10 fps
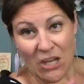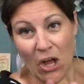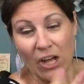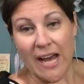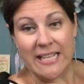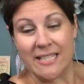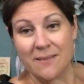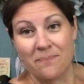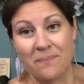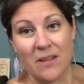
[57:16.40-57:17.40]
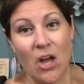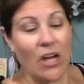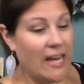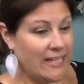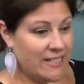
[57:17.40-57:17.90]
all kinds, all
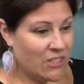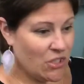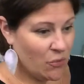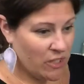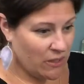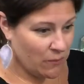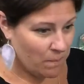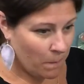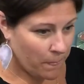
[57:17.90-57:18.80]
kinds. So cute.